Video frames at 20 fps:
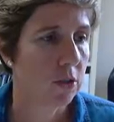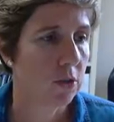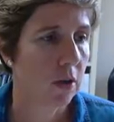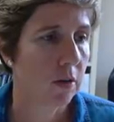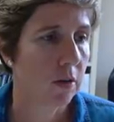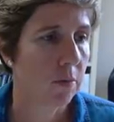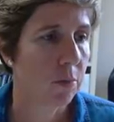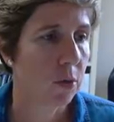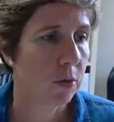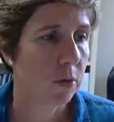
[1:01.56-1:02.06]
so
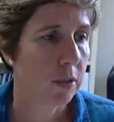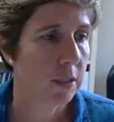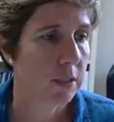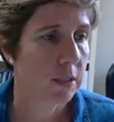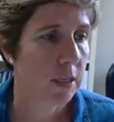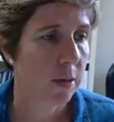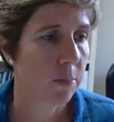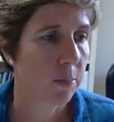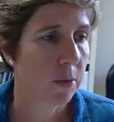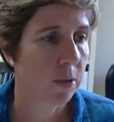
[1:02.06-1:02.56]
I pull this
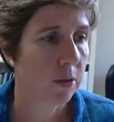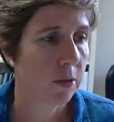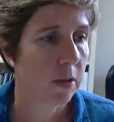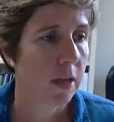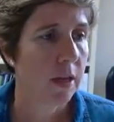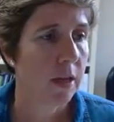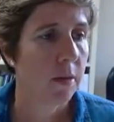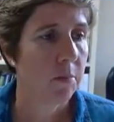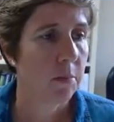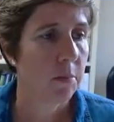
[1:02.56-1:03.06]
sample,
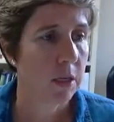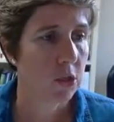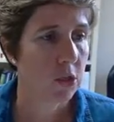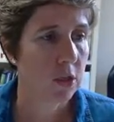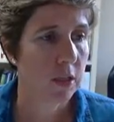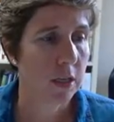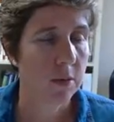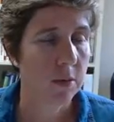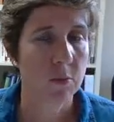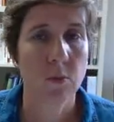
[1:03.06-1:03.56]
measure
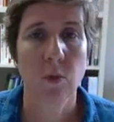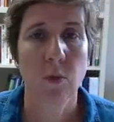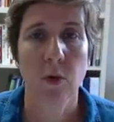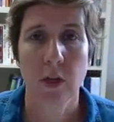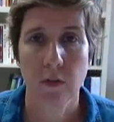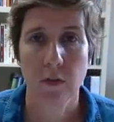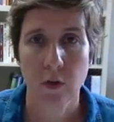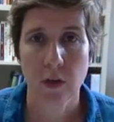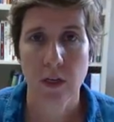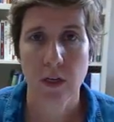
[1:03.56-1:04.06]
them,
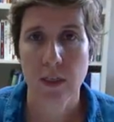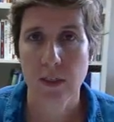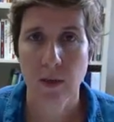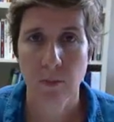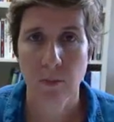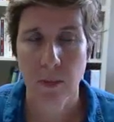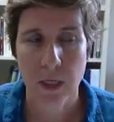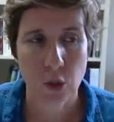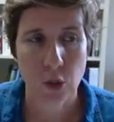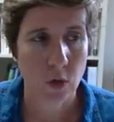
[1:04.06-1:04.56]
whatever it is
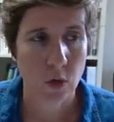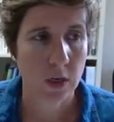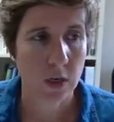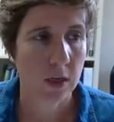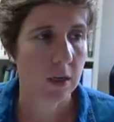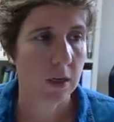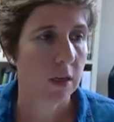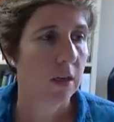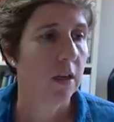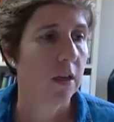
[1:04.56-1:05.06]
I'm
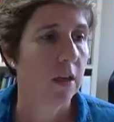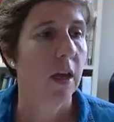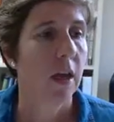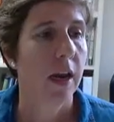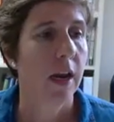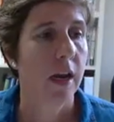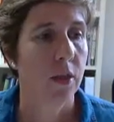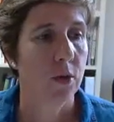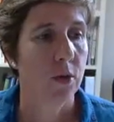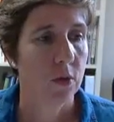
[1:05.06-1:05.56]
measuring,
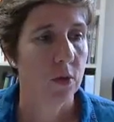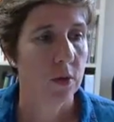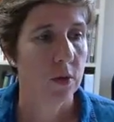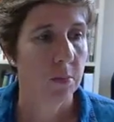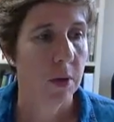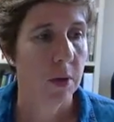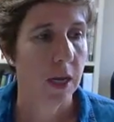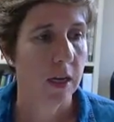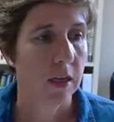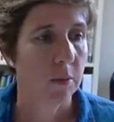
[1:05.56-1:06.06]
and I throw
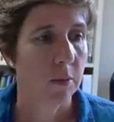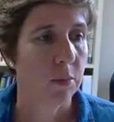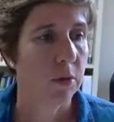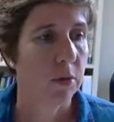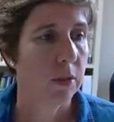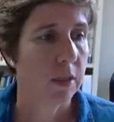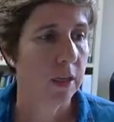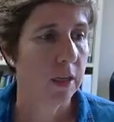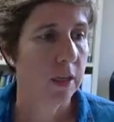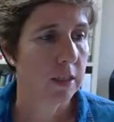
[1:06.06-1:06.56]
them back. I
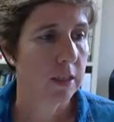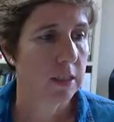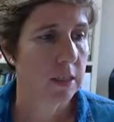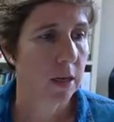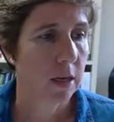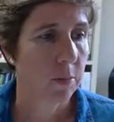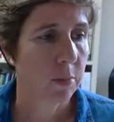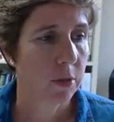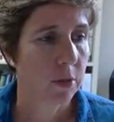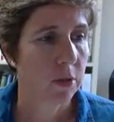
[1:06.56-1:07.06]
pull another
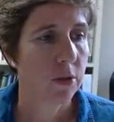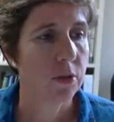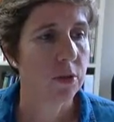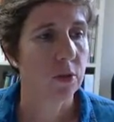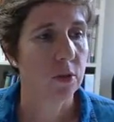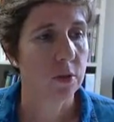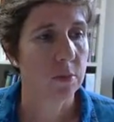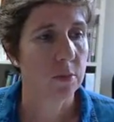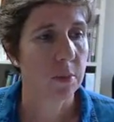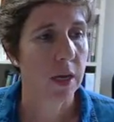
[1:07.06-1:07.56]
sample,
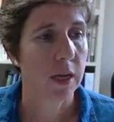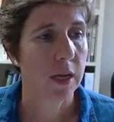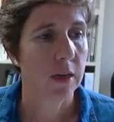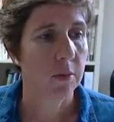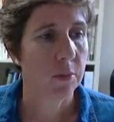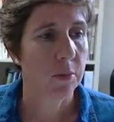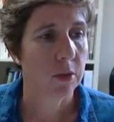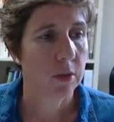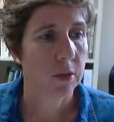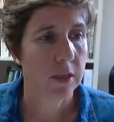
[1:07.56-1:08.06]
throw them back,
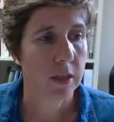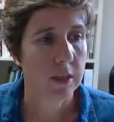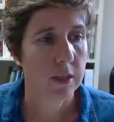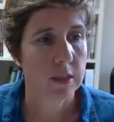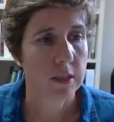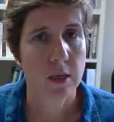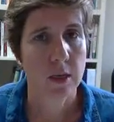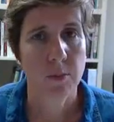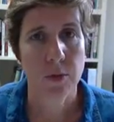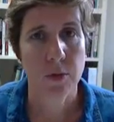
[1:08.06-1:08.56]
pull another
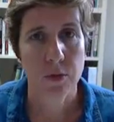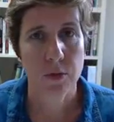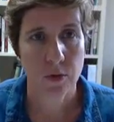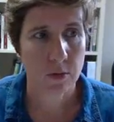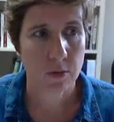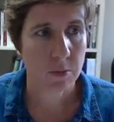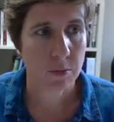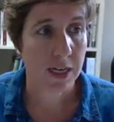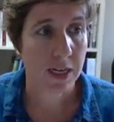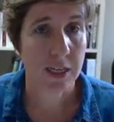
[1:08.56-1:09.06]
sample, throw
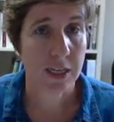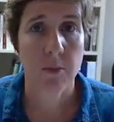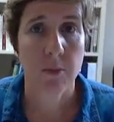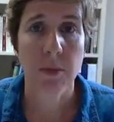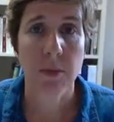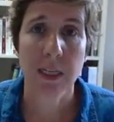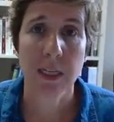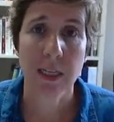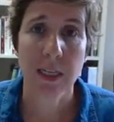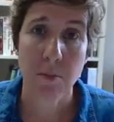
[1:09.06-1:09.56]
them back, and
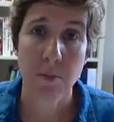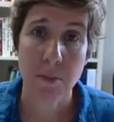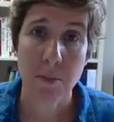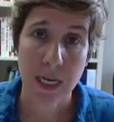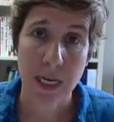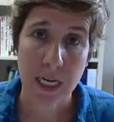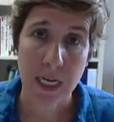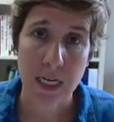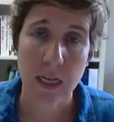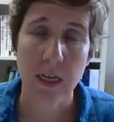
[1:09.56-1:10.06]
I'm going to get a
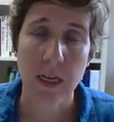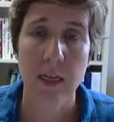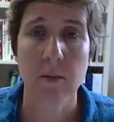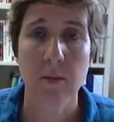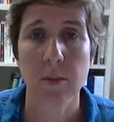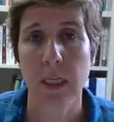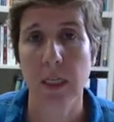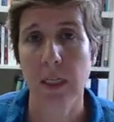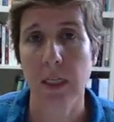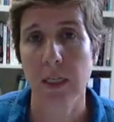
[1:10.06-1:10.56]
mean and I'm
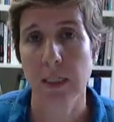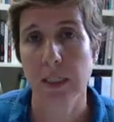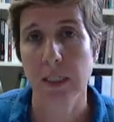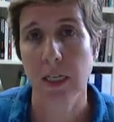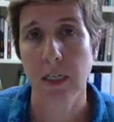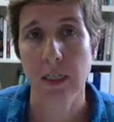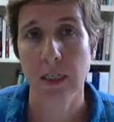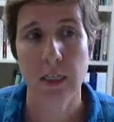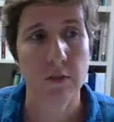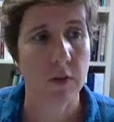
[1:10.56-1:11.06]
going to get a
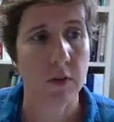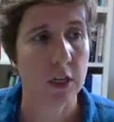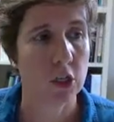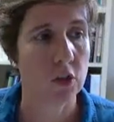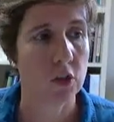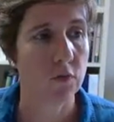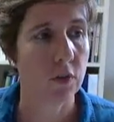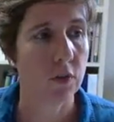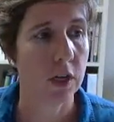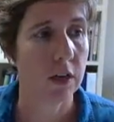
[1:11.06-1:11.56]
standard
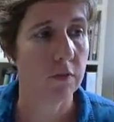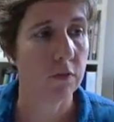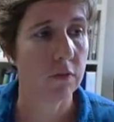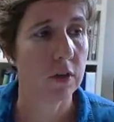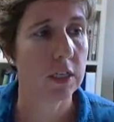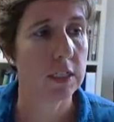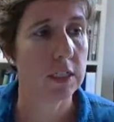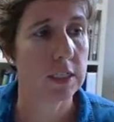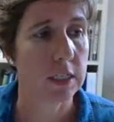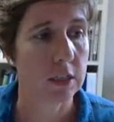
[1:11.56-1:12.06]
deviation for
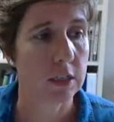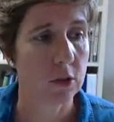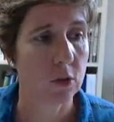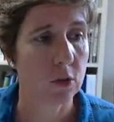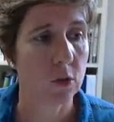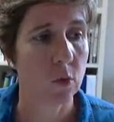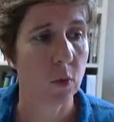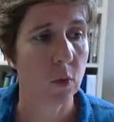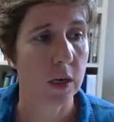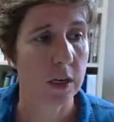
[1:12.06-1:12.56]
every
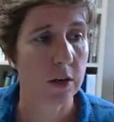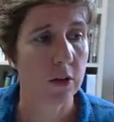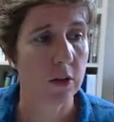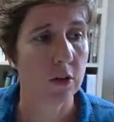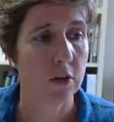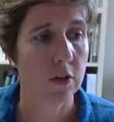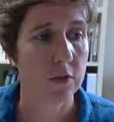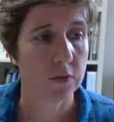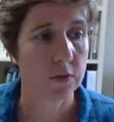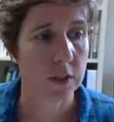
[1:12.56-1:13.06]
single one
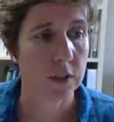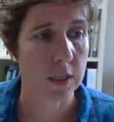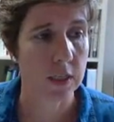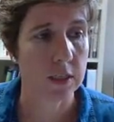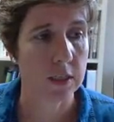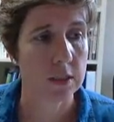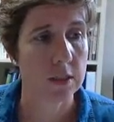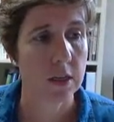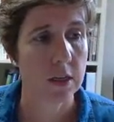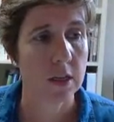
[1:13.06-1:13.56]
of
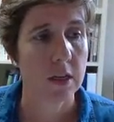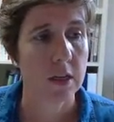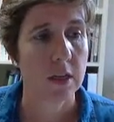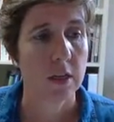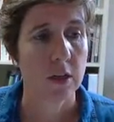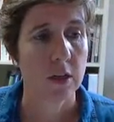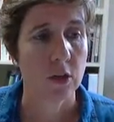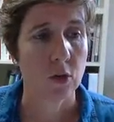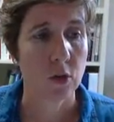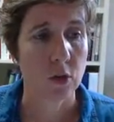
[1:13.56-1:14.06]
these
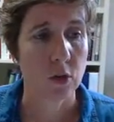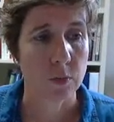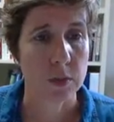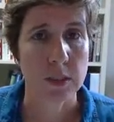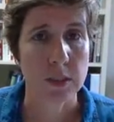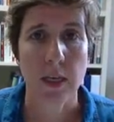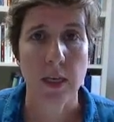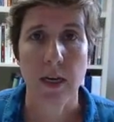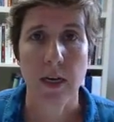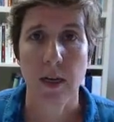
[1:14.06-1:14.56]

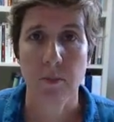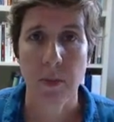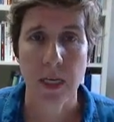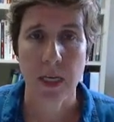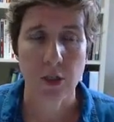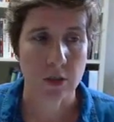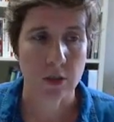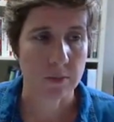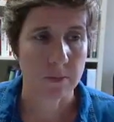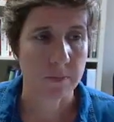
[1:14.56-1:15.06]
groups that I
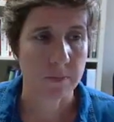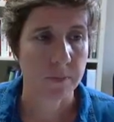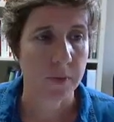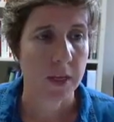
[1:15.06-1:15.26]
measure.